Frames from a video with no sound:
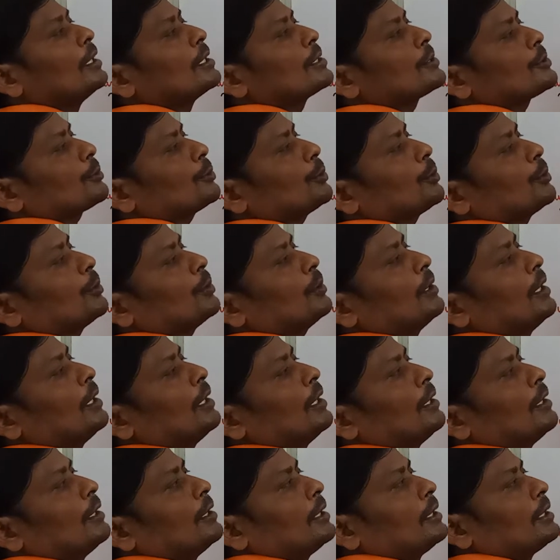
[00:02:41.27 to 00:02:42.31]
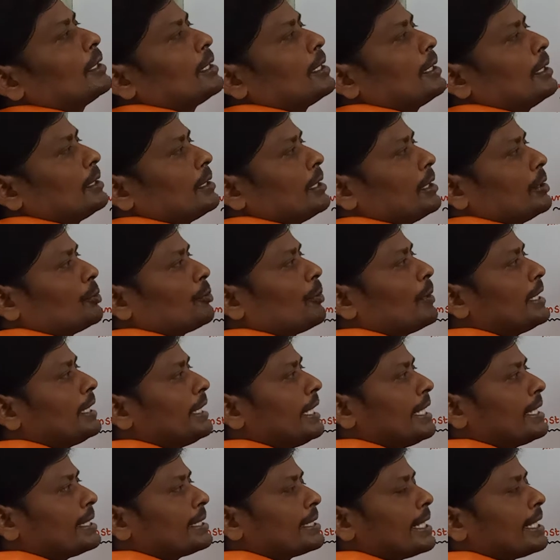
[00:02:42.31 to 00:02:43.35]
So
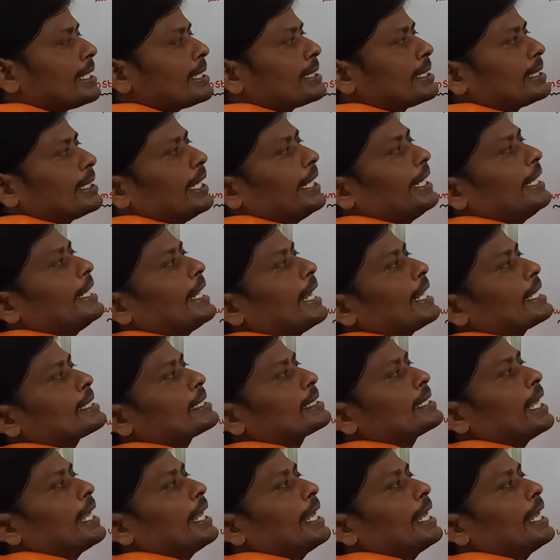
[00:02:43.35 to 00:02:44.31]
26 index